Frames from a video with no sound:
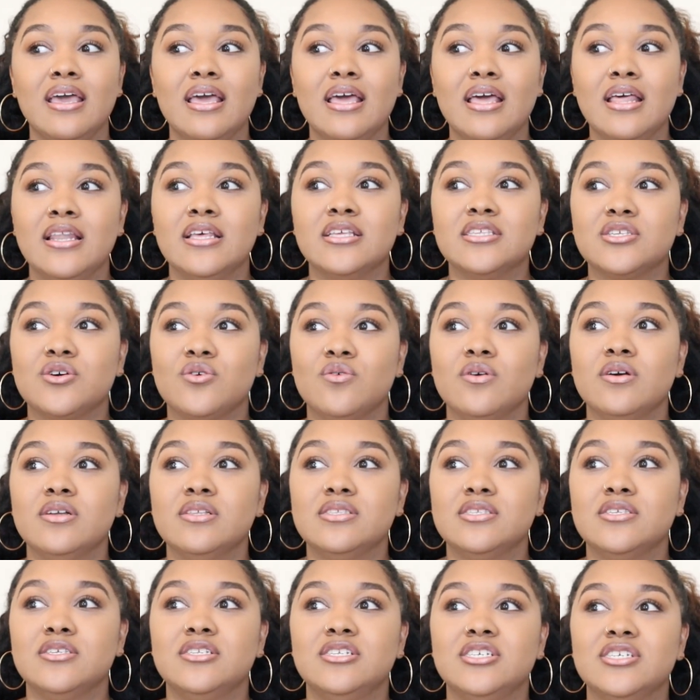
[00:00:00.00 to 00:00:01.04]
And it's going
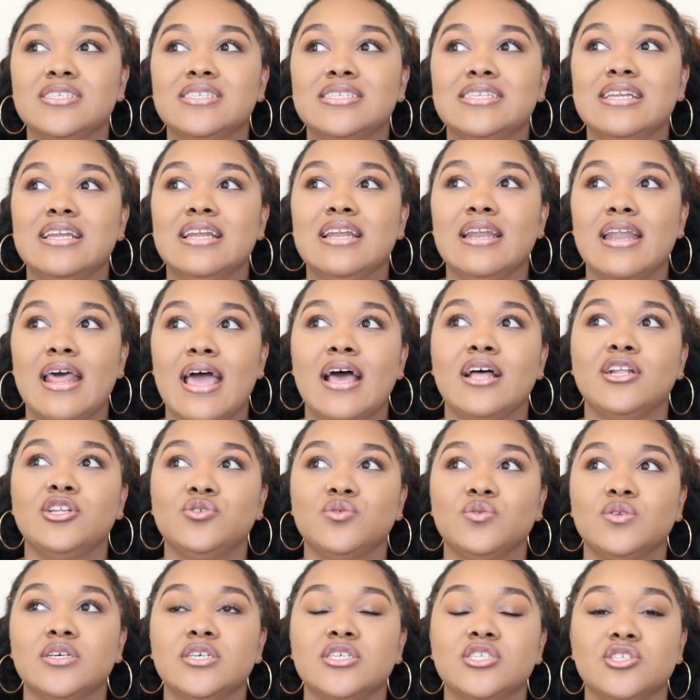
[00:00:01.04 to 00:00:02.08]
to just
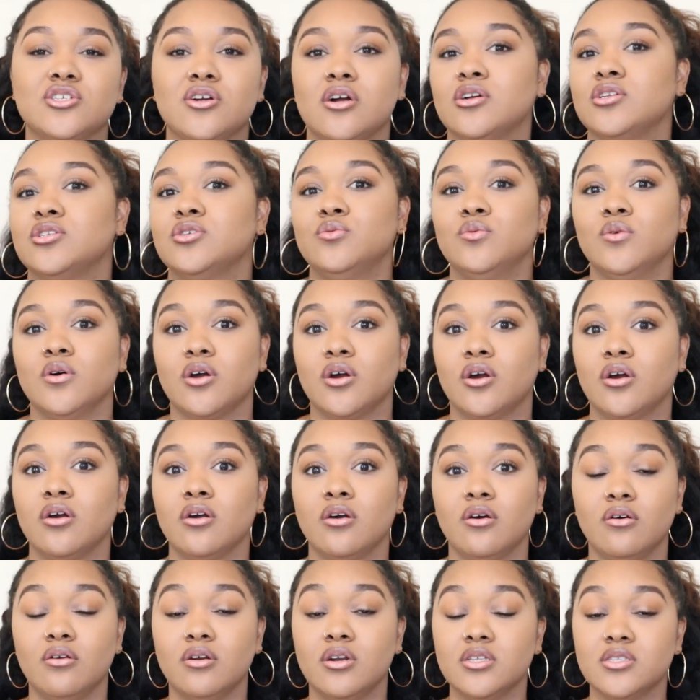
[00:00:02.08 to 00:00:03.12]
naturally start to
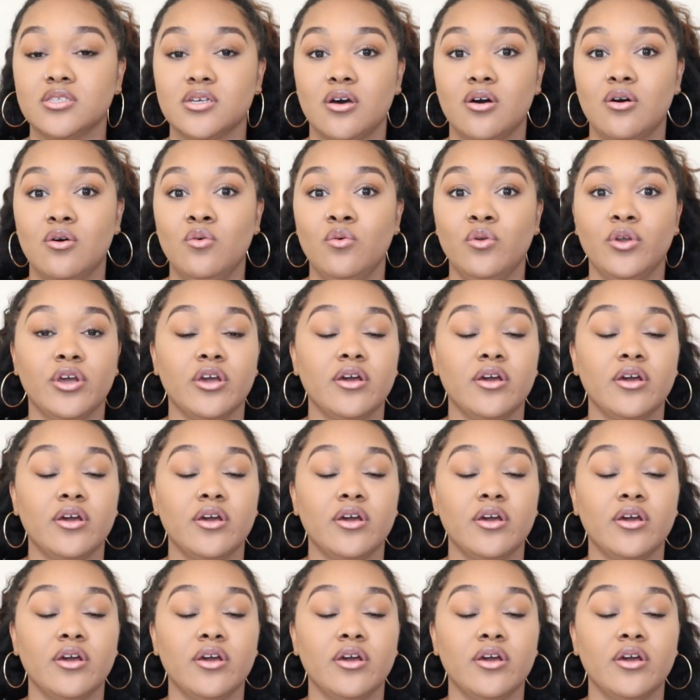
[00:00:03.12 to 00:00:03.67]
occur on its own.